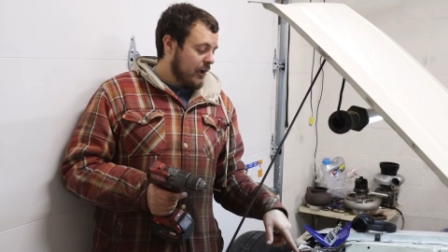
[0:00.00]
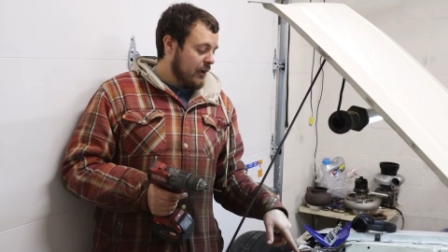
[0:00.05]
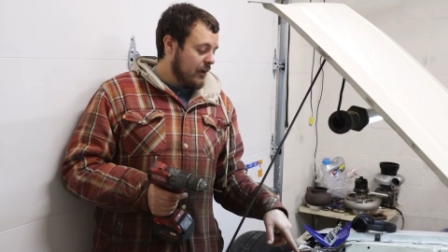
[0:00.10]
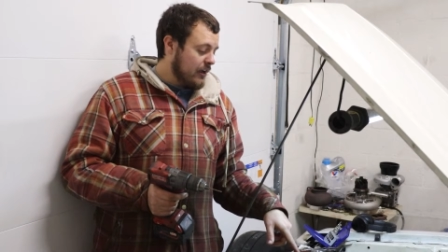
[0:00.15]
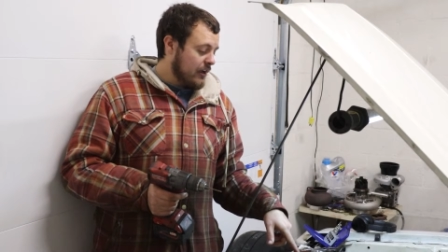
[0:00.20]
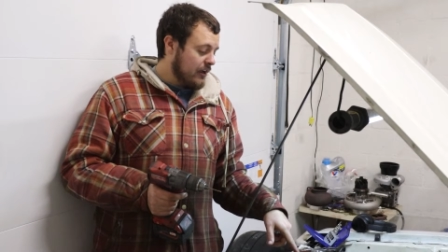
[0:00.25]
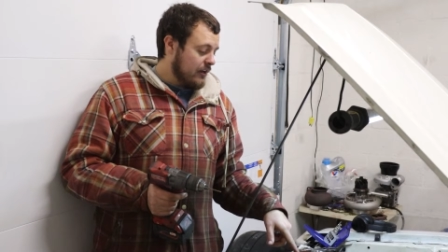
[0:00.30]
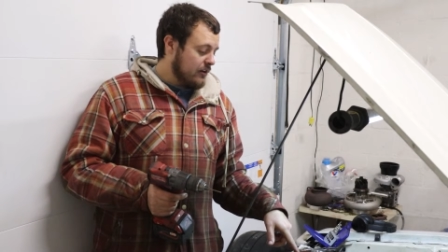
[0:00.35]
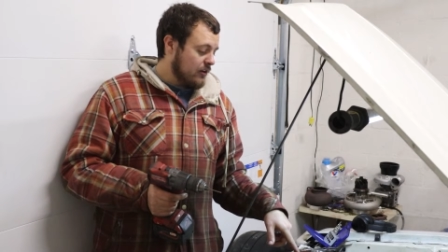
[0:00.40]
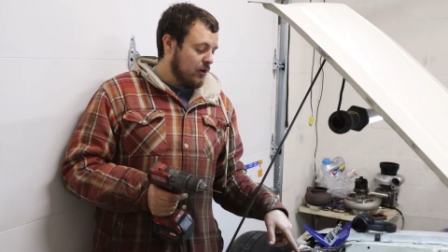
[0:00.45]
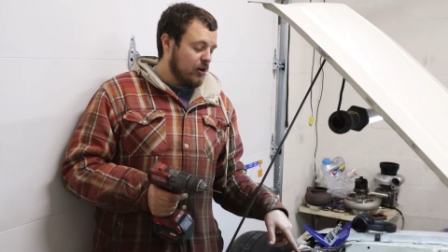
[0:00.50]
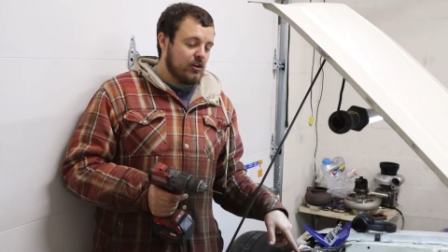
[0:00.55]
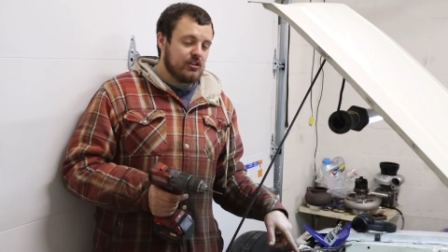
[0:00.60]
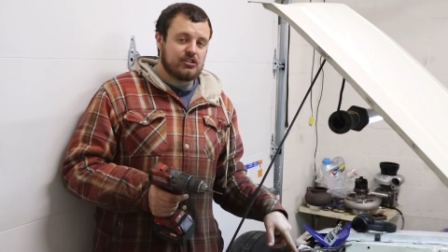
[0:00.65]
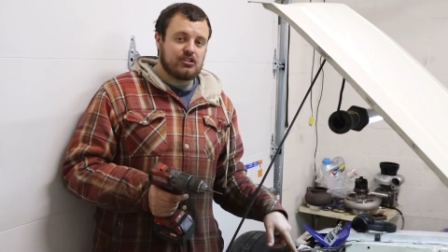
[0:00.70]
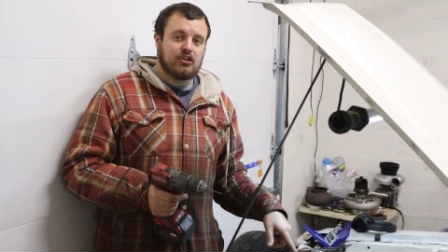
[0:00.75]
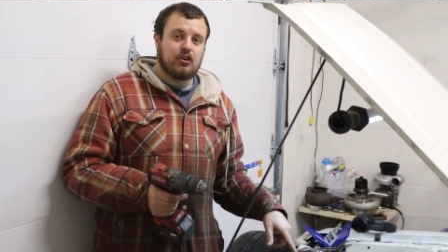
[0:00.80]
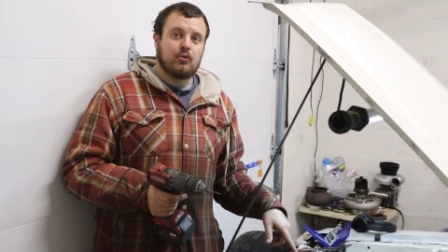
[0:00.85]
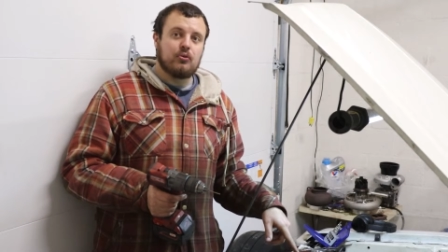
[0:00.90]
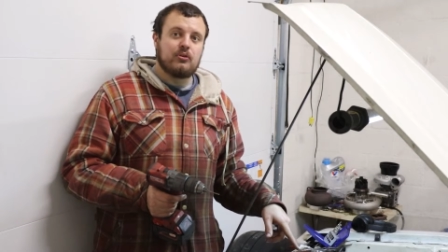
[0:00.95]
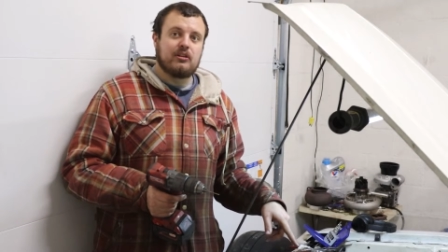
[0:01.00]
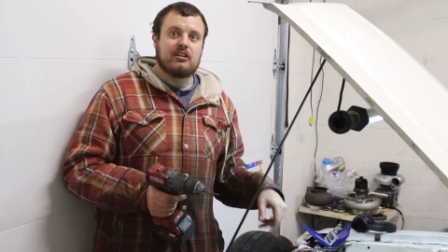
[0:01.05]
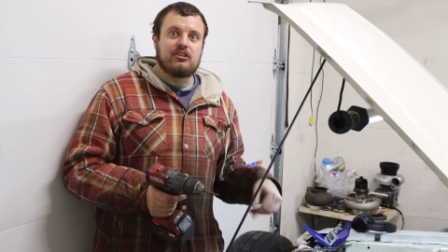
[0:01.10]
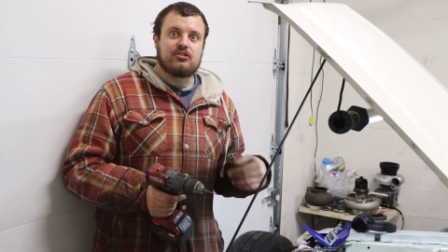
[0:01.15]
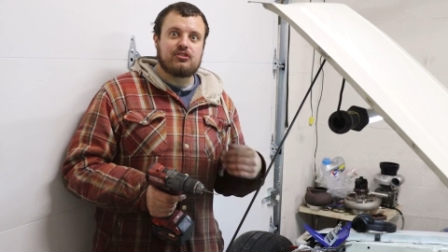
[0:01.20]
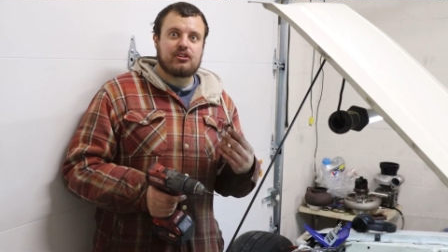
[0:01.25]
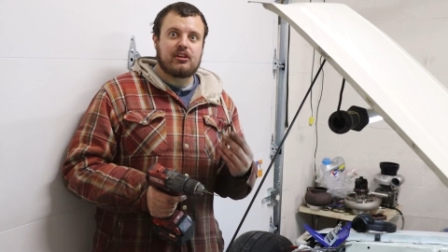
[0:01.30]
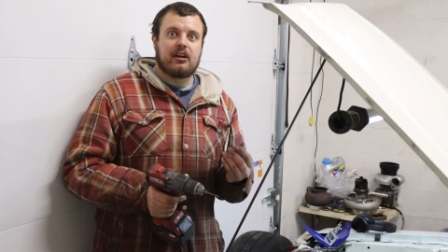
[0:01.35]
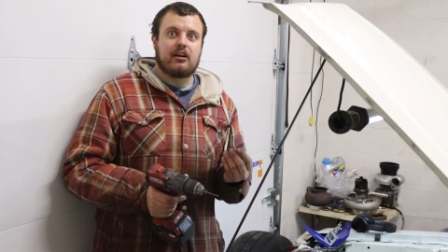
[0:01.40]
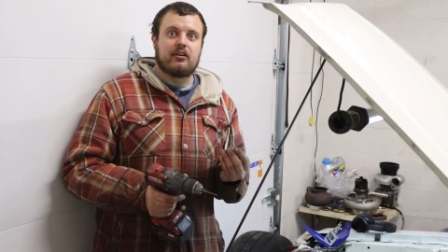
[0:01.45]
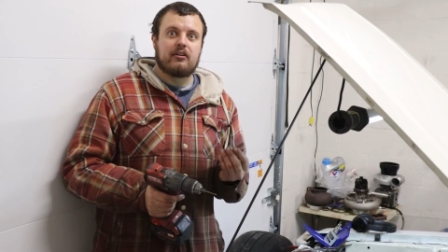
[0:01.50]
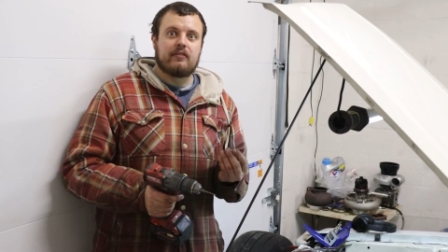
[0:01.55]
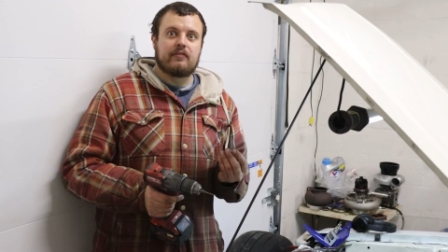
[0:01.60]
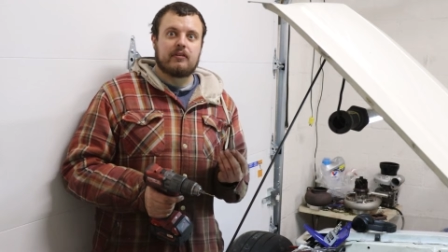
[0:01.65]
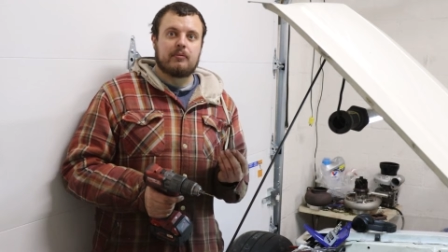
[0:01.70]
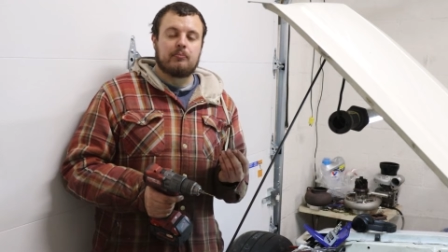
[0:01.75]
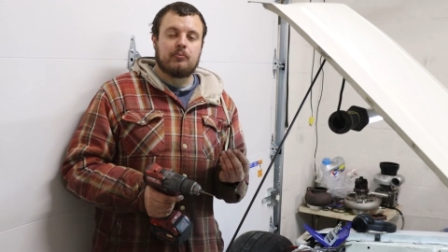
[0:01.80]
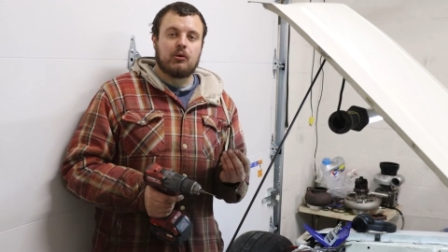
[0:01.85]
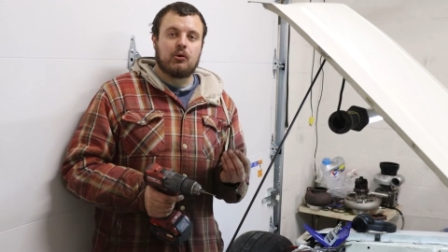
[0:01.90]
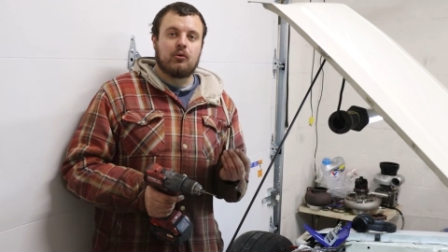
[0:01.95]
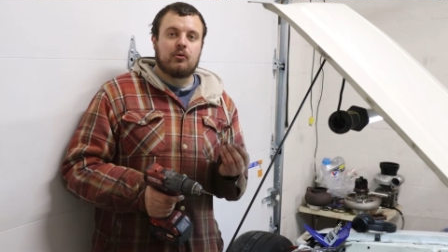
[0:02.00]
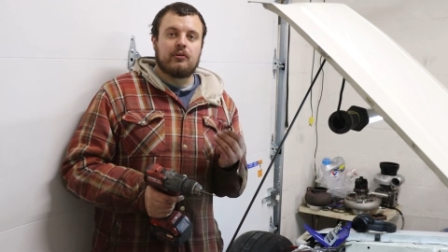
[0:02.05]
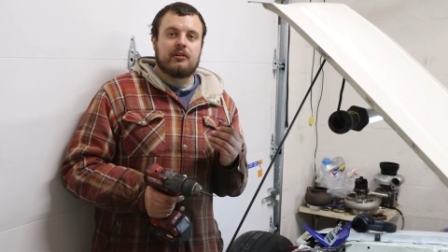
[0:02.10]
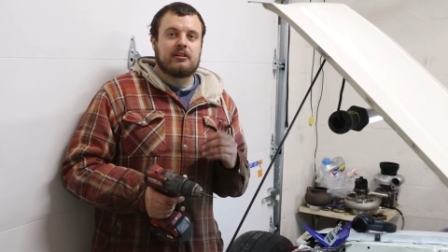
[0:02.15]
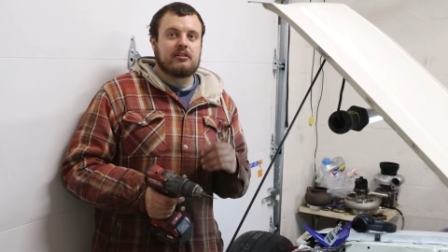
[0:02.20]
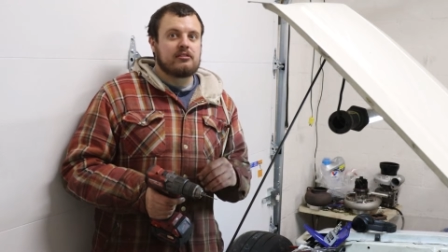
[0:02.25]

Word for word: And also the center of the bolt